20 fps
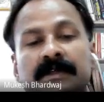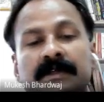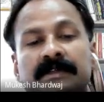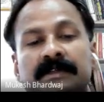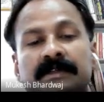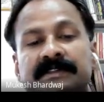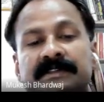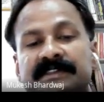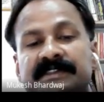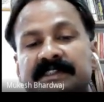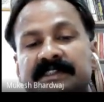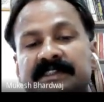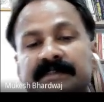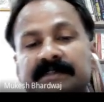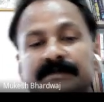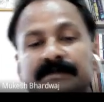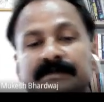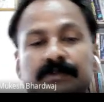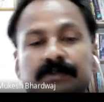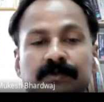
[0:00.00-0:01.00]

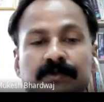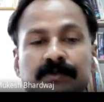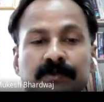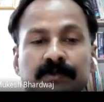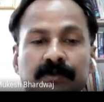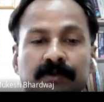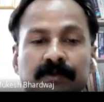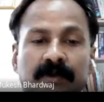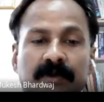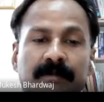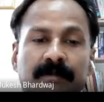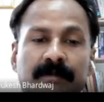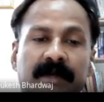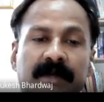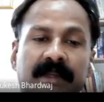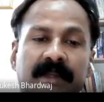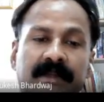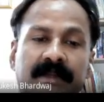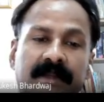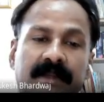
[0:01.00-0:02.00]
seem to
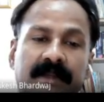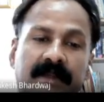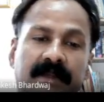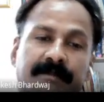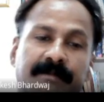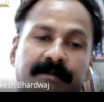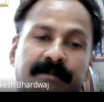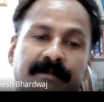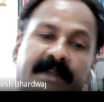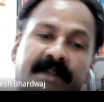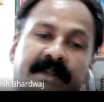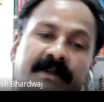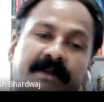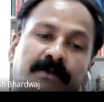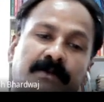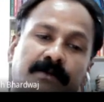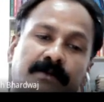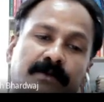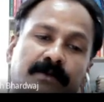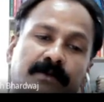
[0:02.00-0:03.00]
combine and break
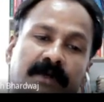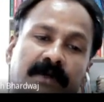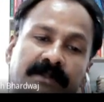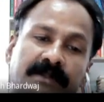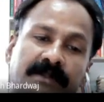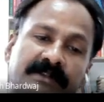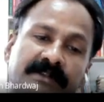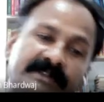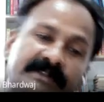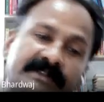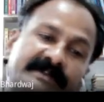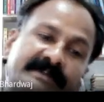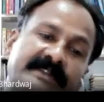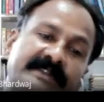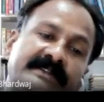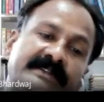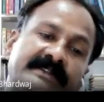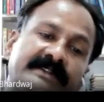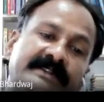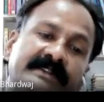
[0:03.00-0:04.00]
down to other
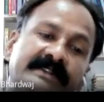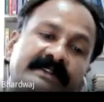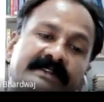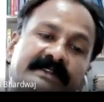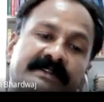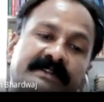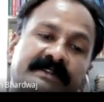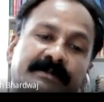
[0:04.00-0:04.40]
substances